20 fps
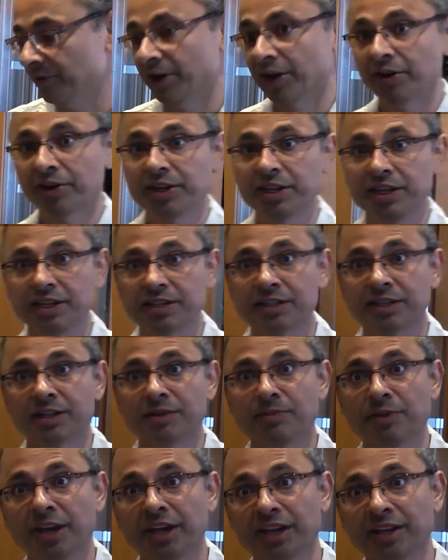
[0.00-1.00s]
very easy to
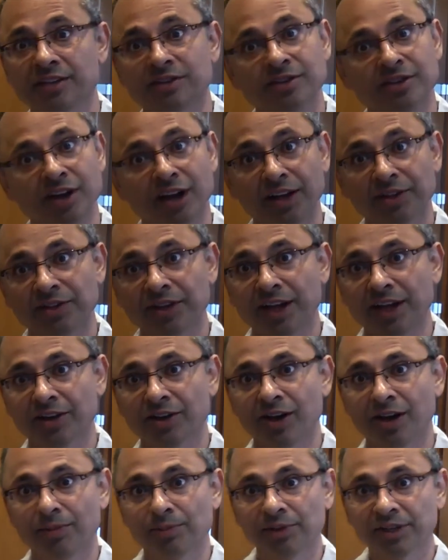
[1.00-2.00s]
make, not that
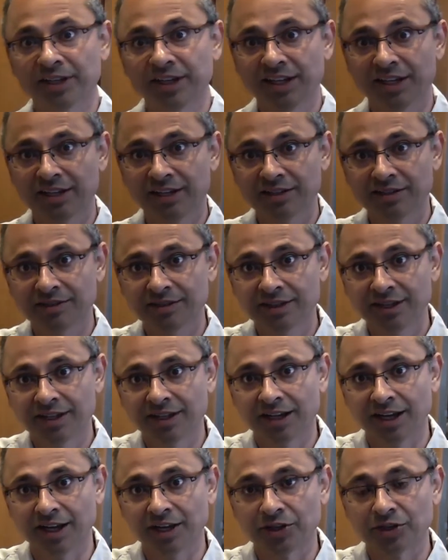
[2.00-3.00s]
complicated.
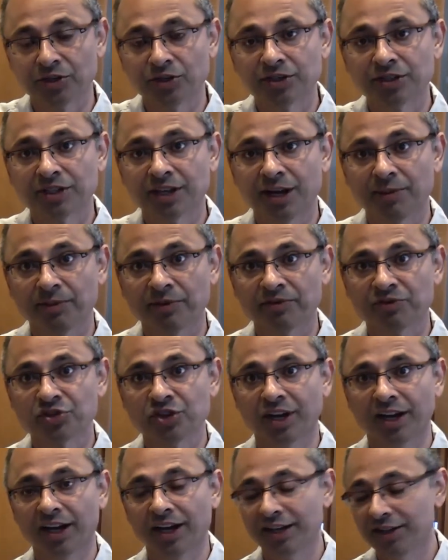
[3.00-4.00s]
A good cup of
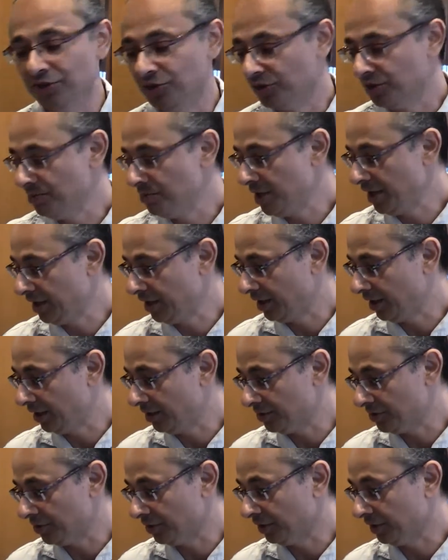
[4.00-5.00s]
chai, you can make a,
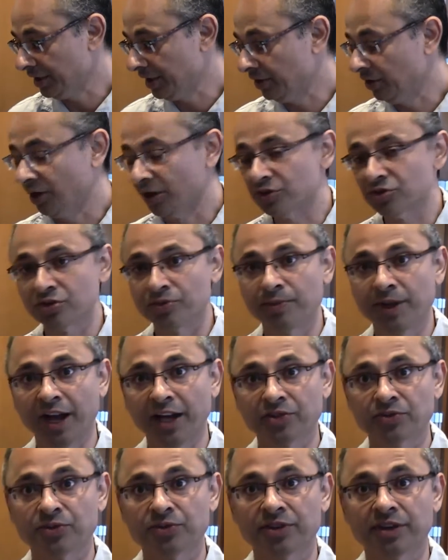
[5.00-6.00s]
certainly a larger
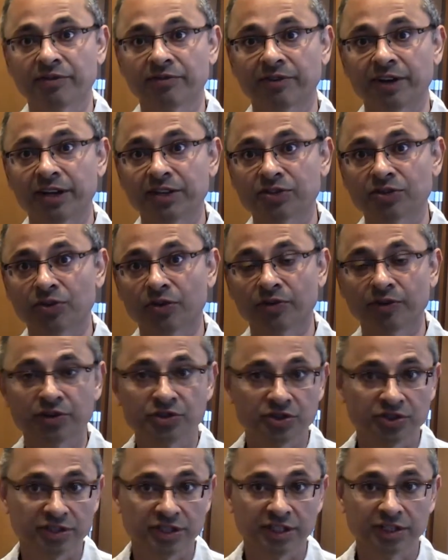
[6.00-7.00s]
batch when you have friends over,
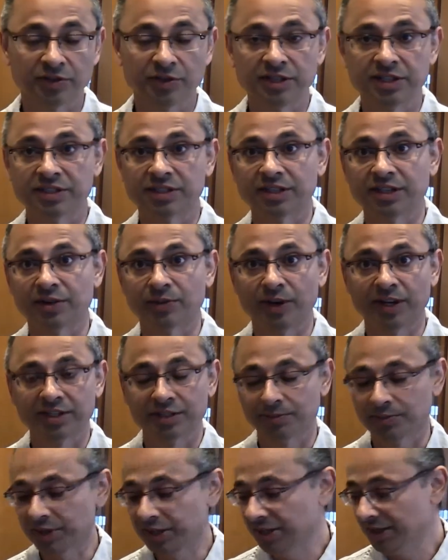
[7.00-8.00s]
just increase the
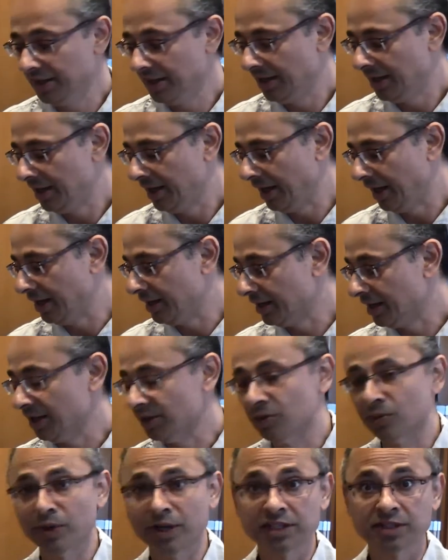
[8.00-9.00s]
recipe. And again,
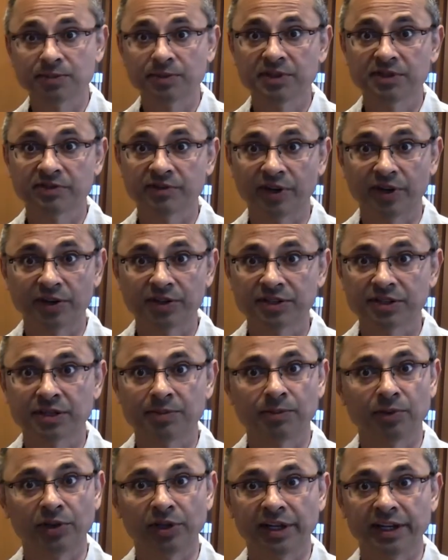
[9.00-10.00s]
the recipe is very
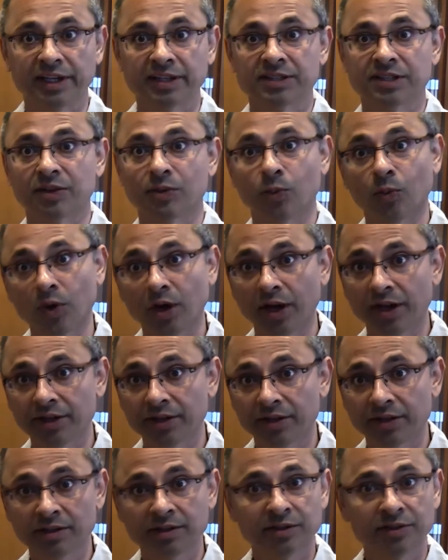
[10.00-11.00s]
simple. Like I said,
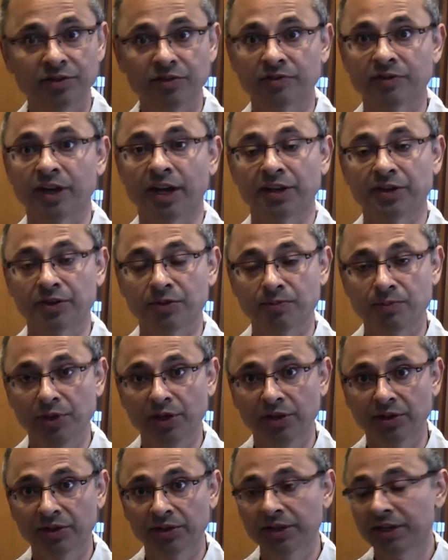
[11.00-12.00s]
water, you've got your
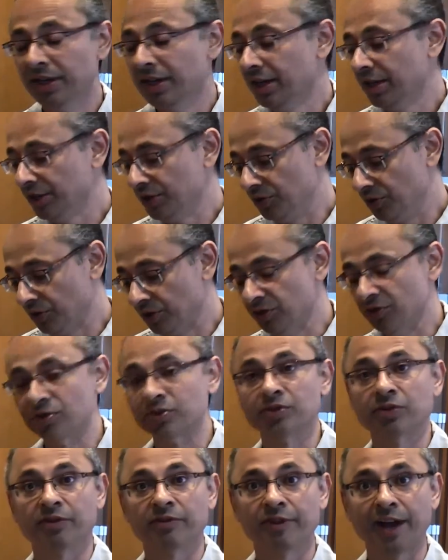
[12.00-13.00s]
milk, you can
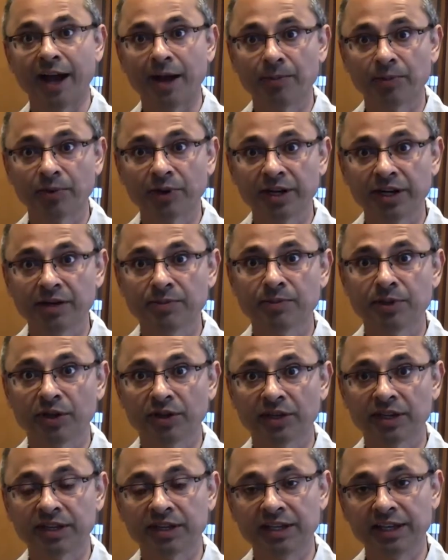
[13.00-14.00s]
use your evaporated
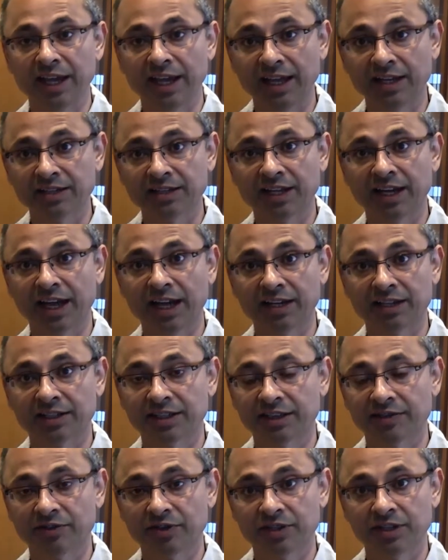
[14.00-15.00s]
milk at the end to add it,
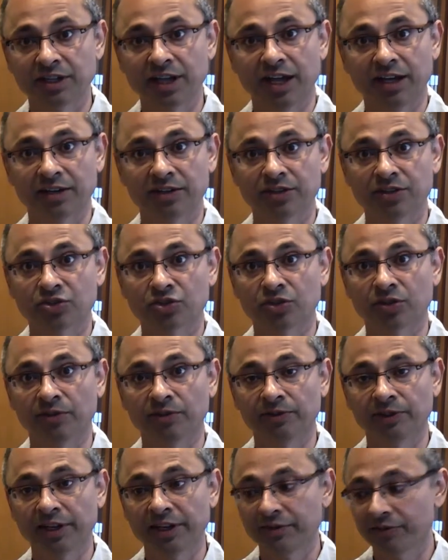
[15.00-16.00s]
give it that additional
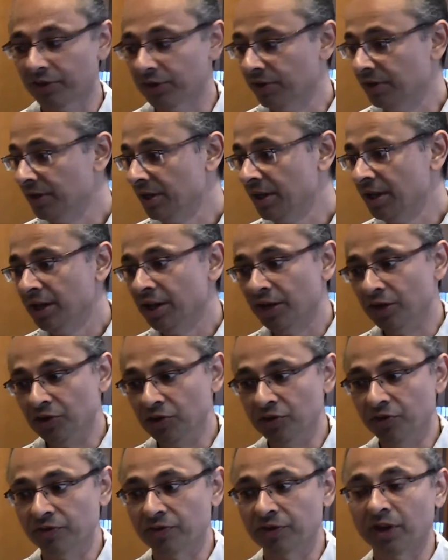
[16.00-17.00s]
flavor.
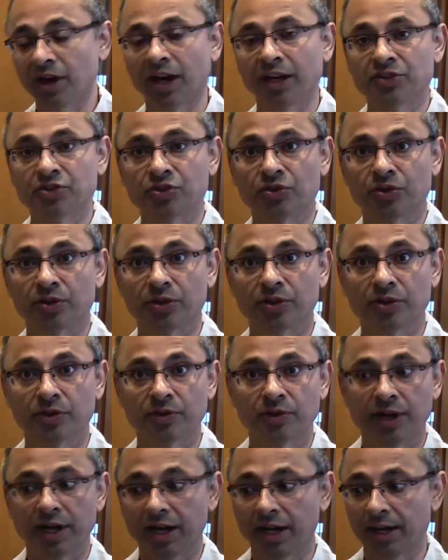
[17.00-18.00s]
You've got
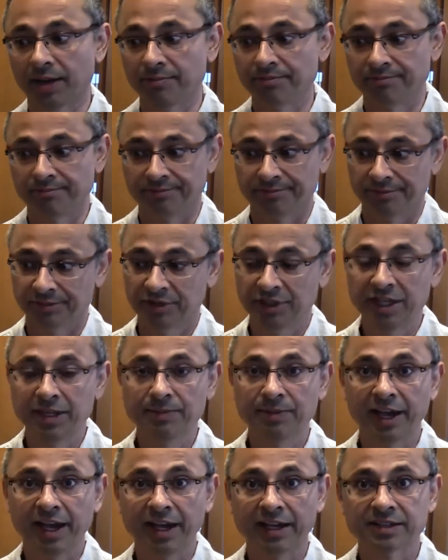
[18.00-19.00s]
your uh, tea
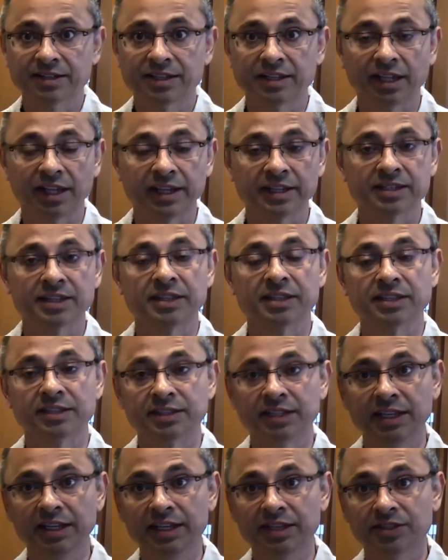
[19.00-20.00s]
bags, and like I said, the
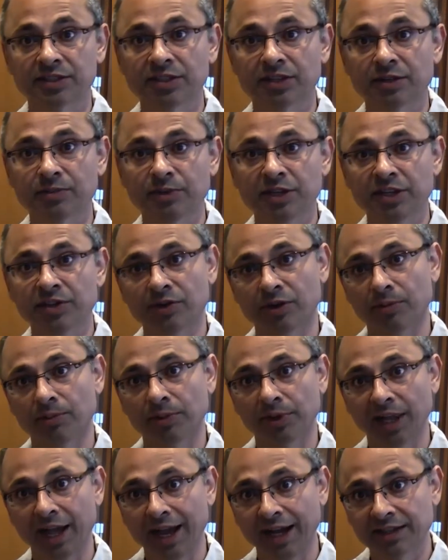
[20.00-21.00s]
tea is gonna be either a
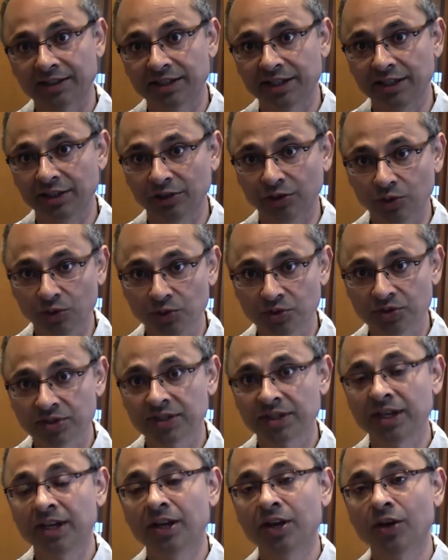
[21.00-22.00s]
black tea loose